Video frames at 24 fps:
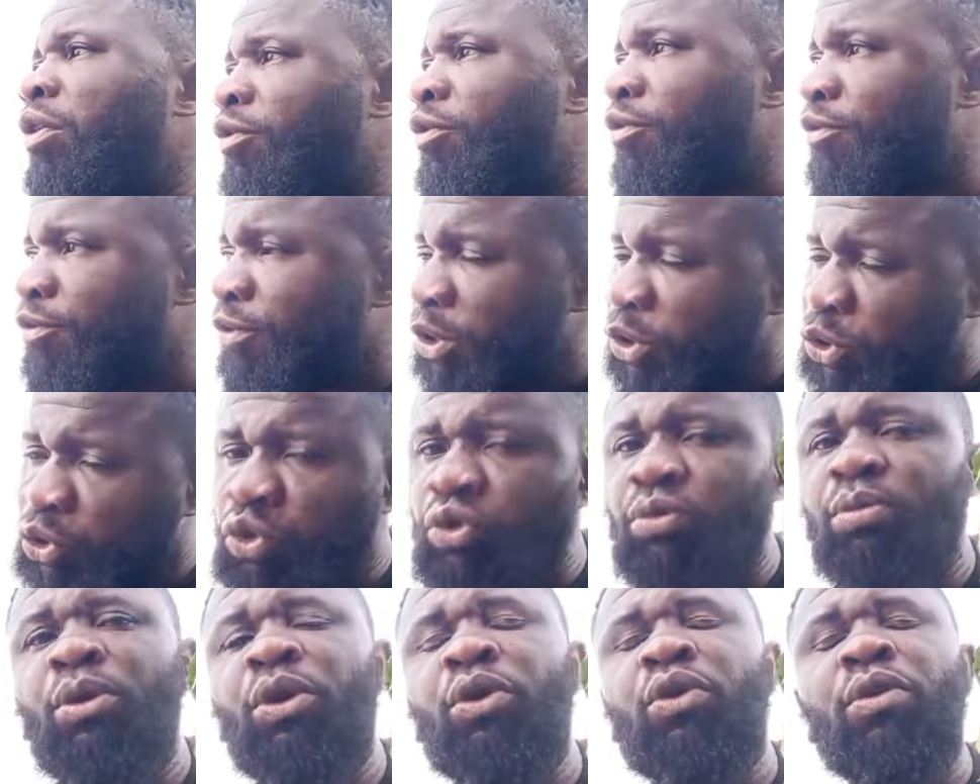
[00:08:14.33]
for
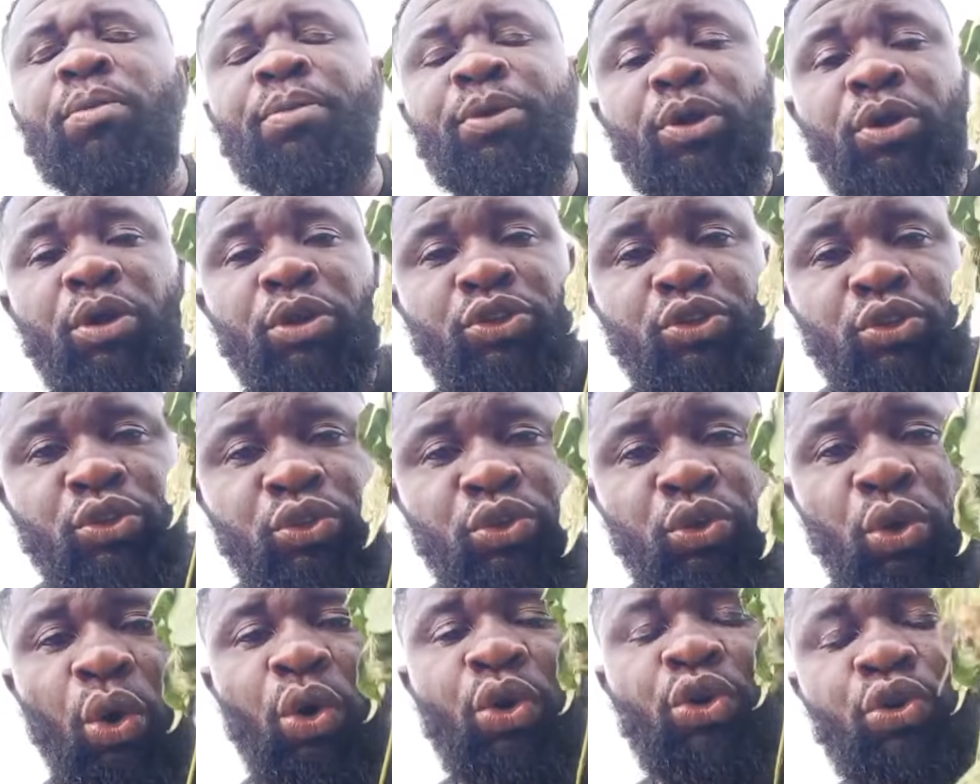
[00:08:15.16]
tomorrow, because
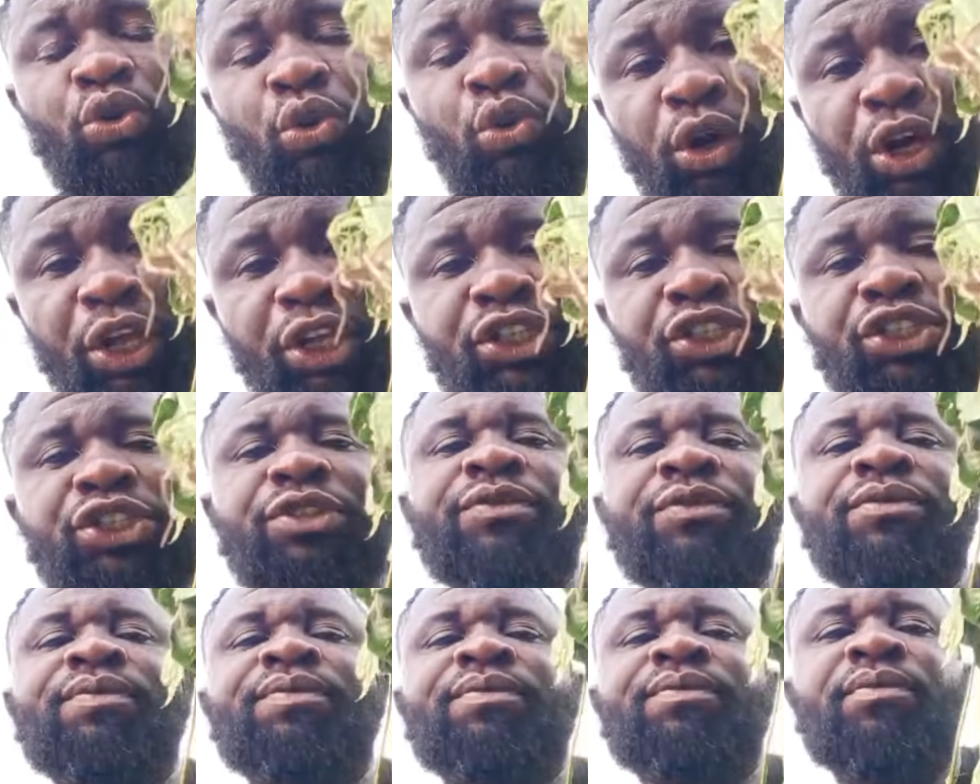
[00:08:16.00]
no knowledge
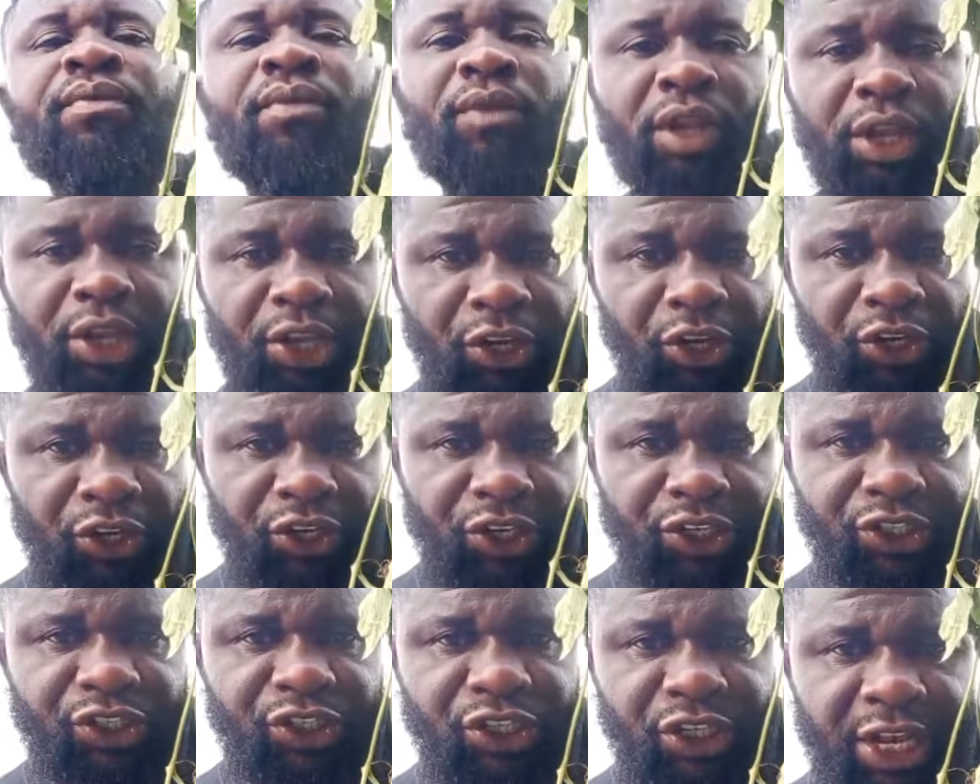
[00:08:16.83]
in
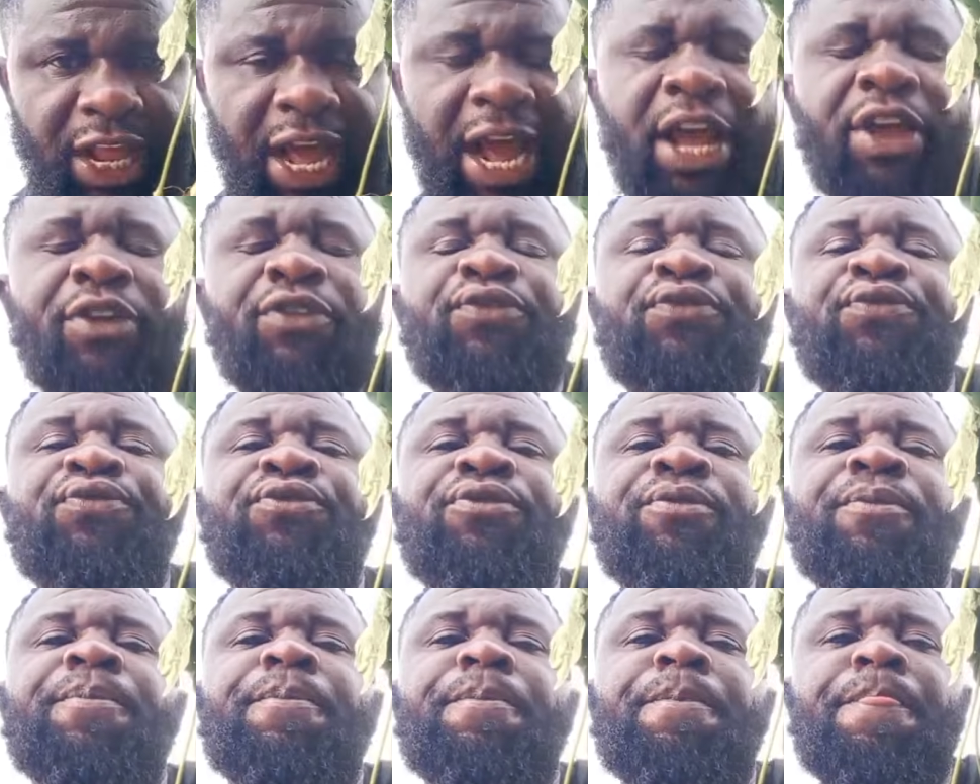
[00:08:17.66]
this life
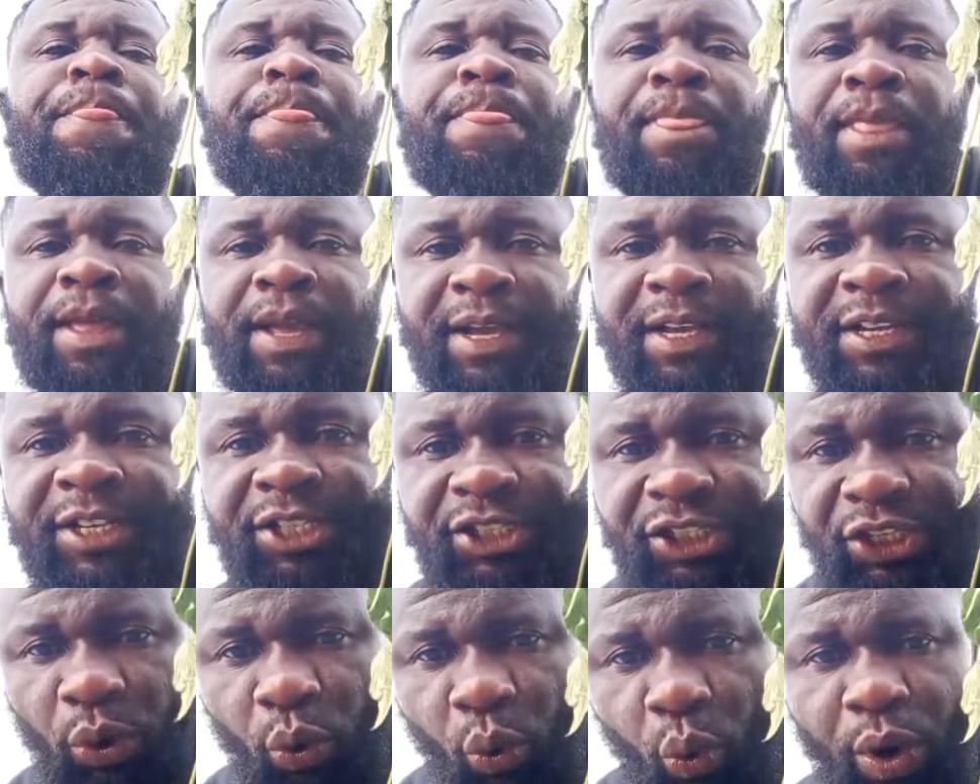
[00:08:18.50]
is a
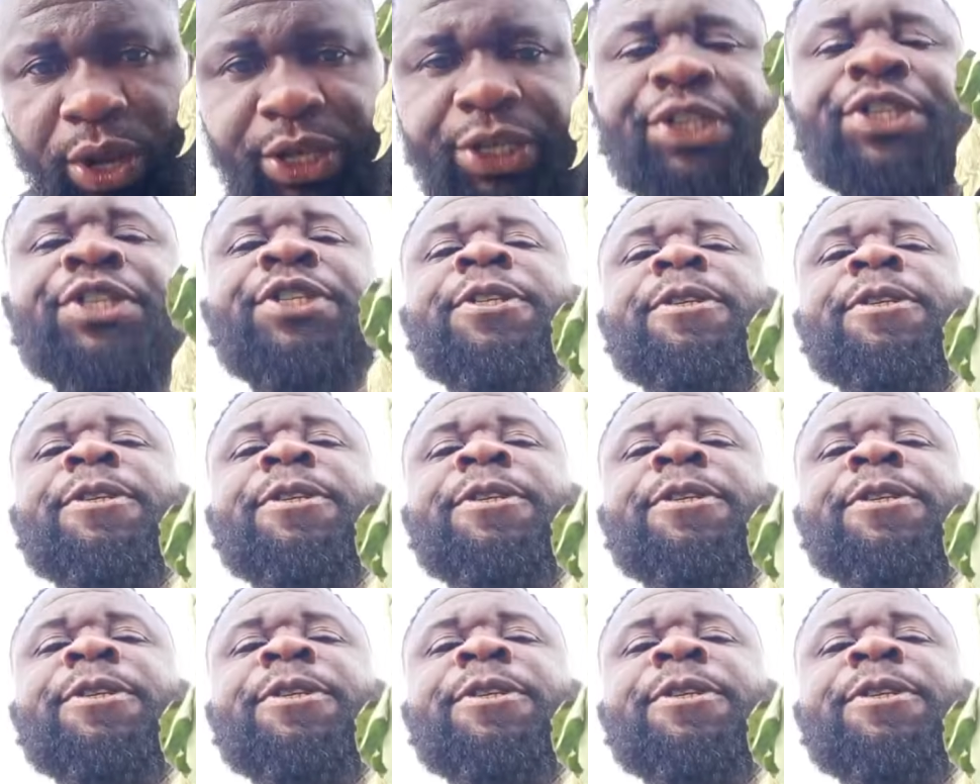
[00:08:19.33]
waste.